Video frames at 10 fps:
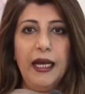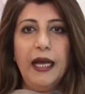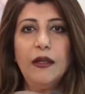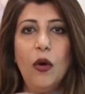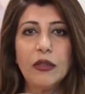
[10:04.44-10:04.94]

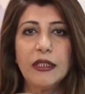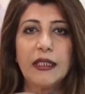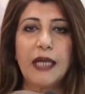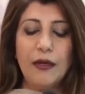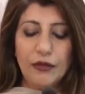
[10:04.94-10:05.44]
and hold it
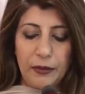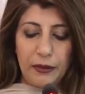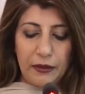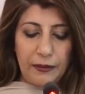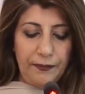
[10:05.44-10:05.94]

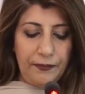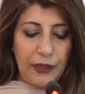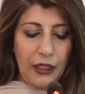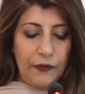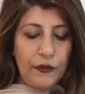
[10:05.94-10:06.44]
accountable
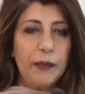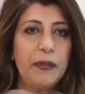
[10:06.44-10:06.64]
for the